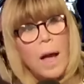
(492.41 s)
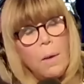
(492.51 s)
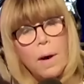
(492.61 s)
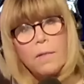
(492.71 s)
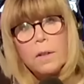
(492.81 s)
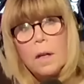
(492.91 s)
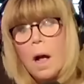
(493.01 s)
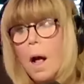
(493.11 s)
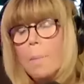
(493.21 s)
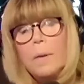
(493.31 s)
However,
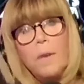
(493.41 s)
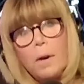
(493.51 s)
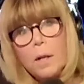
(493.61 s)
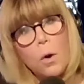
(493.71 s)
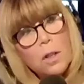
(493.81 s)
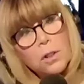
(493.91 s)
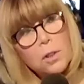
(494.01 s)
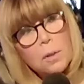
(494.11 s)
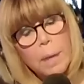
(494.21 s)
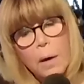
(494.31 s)
be very
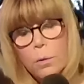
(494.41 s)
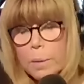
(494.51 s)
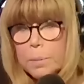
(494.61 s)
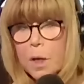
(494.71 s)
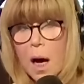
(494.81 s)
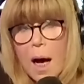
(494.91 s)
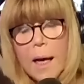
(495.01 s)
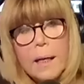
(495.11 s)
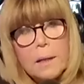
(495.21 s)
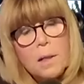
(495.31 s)
cautious about
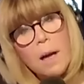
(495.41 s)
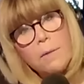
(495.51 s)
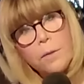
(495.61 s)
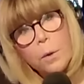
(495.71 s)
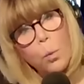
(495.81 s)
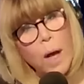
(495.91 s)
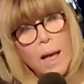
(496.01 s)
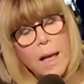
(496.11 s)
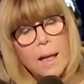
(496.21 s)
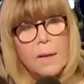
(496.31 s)
riptide and 10-foot
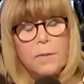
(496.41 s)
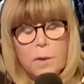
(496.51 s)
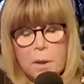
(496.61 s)
waves.